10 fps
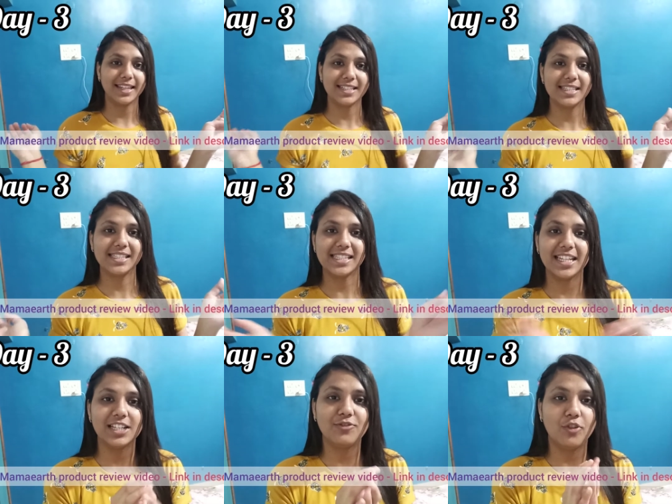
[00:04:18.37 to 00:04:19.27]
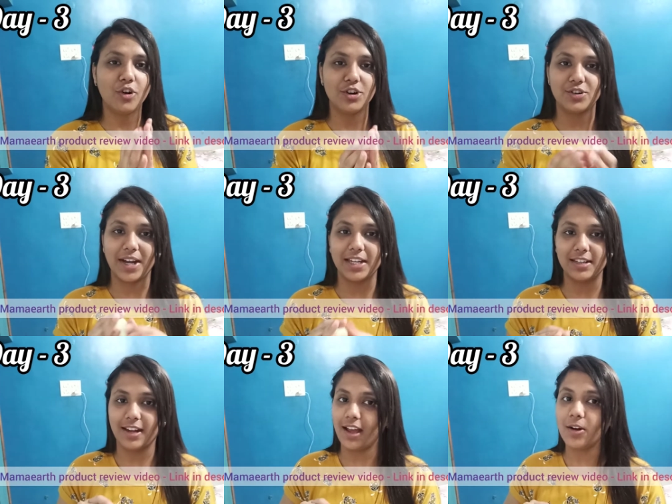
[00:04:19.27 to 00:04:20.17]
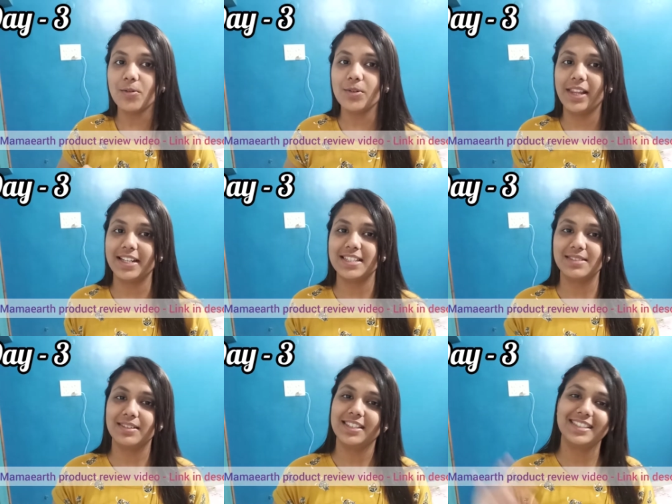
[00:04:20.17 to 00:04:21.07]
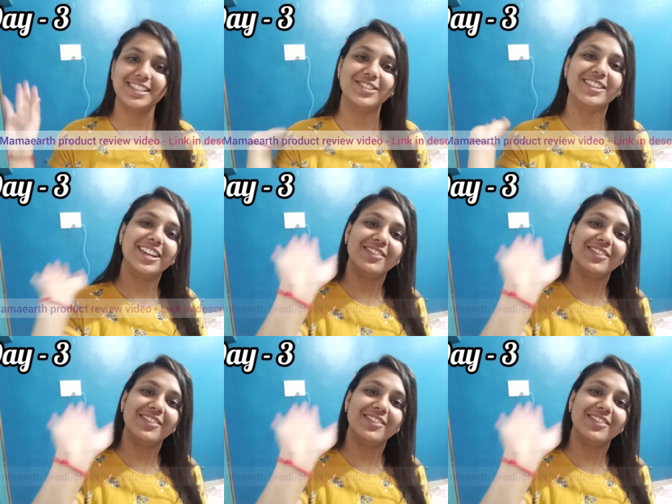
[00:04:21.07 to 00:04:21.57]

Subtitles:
that's it for right now. Let's see you in the